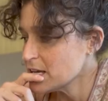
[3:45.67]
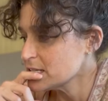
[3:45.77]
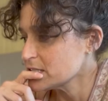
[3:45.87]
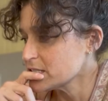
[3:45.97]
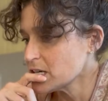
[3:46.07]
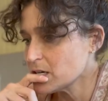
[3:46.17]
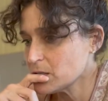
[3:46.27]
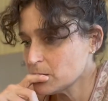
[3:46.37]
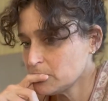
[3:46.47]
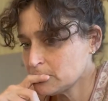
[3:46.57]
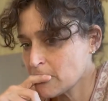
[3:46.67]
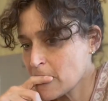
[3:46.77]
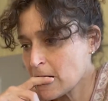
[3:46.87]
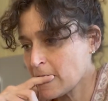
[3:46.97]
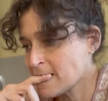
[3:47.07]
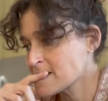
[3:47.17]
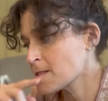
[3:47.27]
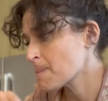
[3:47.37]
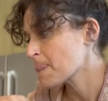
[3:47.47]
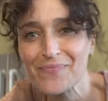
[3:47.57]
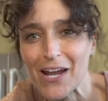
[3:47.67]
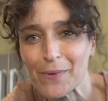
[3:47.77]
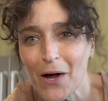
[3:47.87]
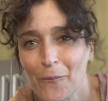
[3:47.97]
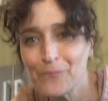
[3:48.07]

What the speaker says: So, here we go.